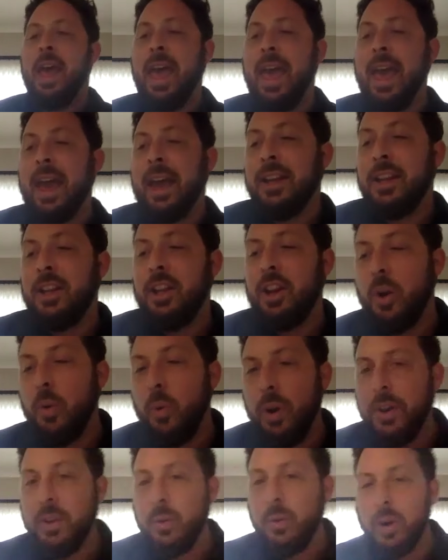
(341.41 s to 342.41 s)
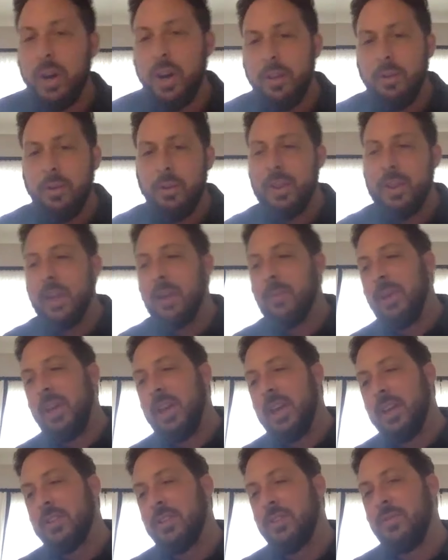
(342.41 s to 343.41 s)
And, you know, what, what another thing,
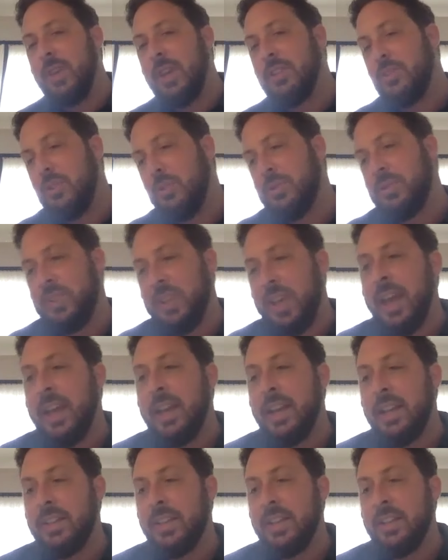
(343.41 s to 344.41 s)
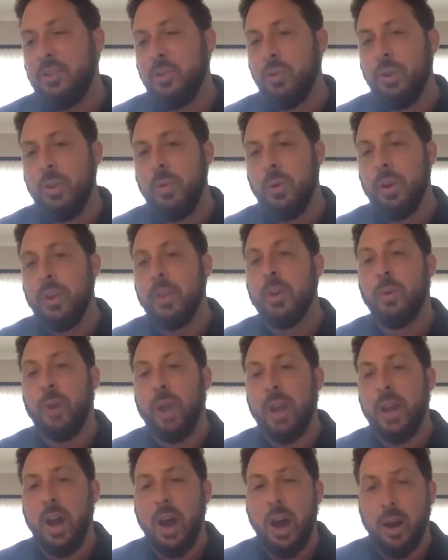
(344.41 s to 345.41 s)
because as you said, it's, it's truly one of the
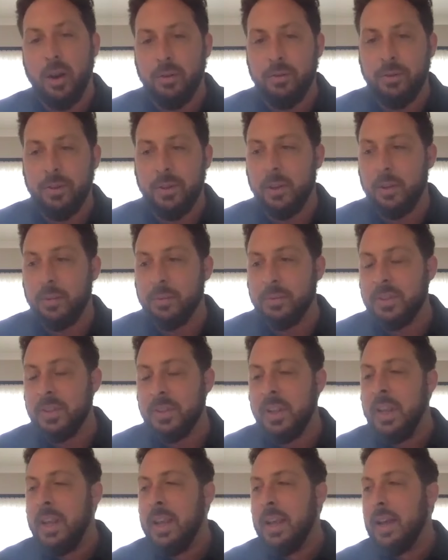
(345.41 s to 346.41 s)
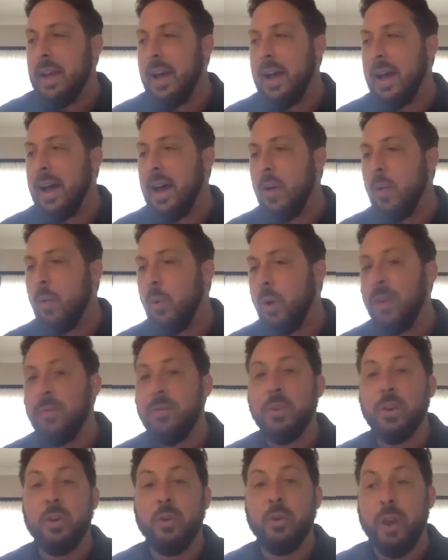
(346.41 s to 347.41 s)
great horror films, uh, one
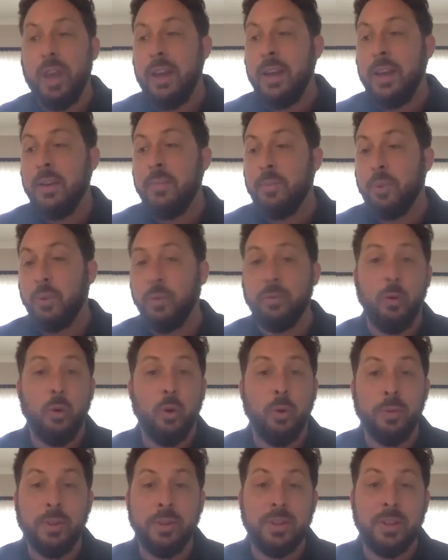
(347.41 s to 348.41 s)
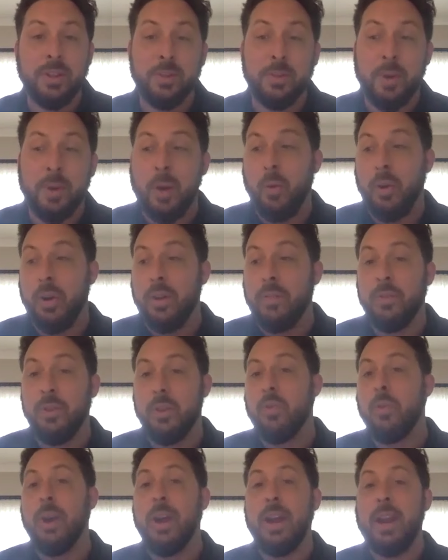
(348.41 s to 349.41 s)
of the great performances by one of the
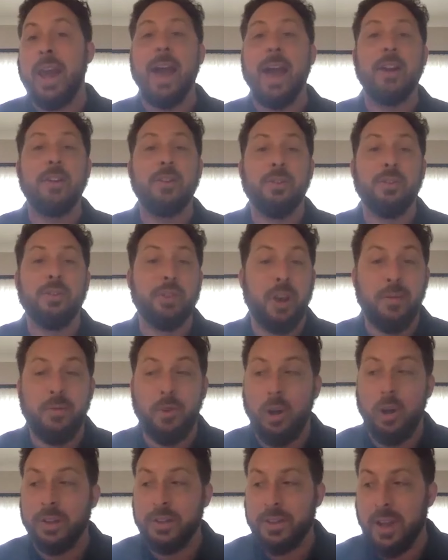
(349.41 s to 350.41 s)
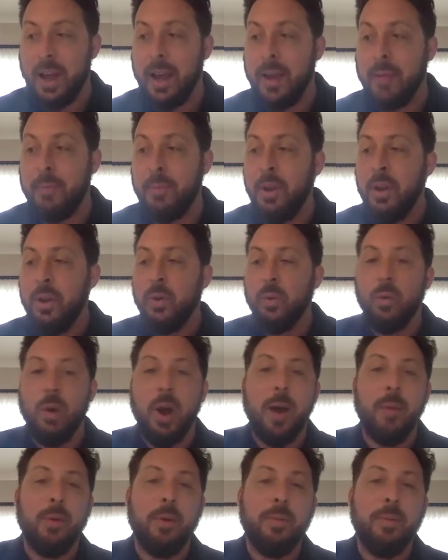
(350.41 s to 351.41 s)
great actors of all time,
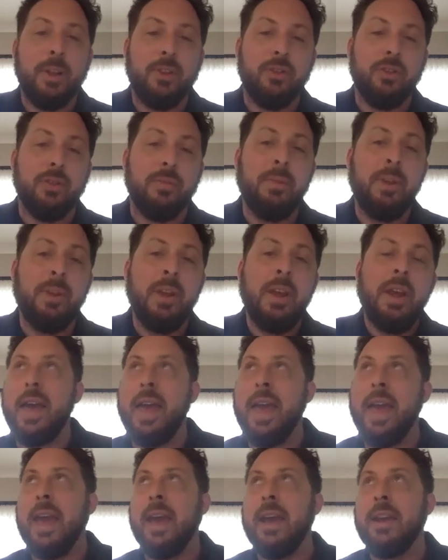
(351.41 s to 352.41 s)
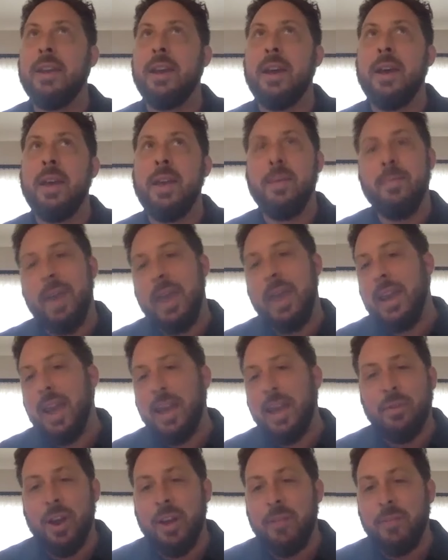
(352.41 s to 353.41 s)
Robert Mitchum. And uh, he may
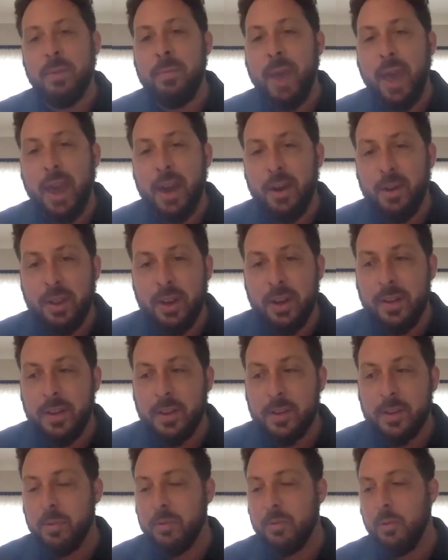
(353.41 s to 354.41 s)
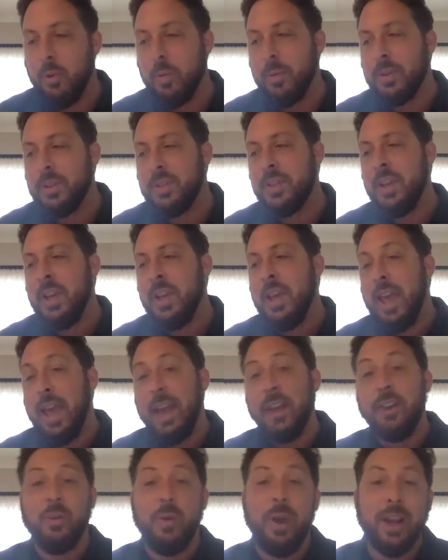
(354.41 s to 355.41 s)
never have been better than in this performance,
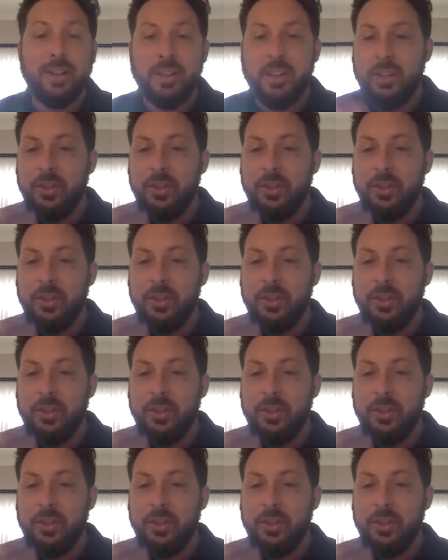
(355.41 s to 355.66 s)
and directed,